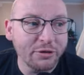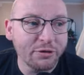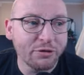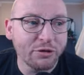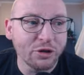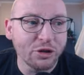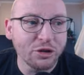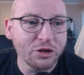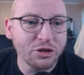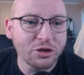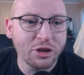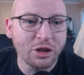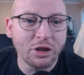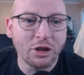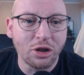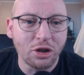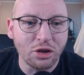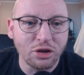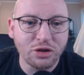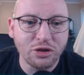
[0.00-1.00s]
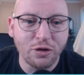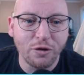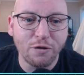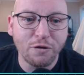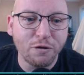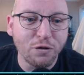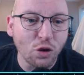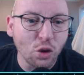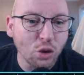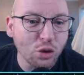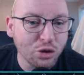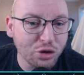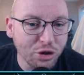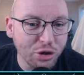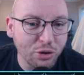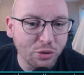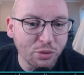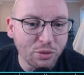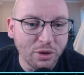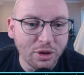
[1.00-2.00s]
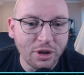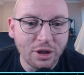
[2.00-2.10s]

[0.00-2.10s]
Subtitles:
first and lost 4-2.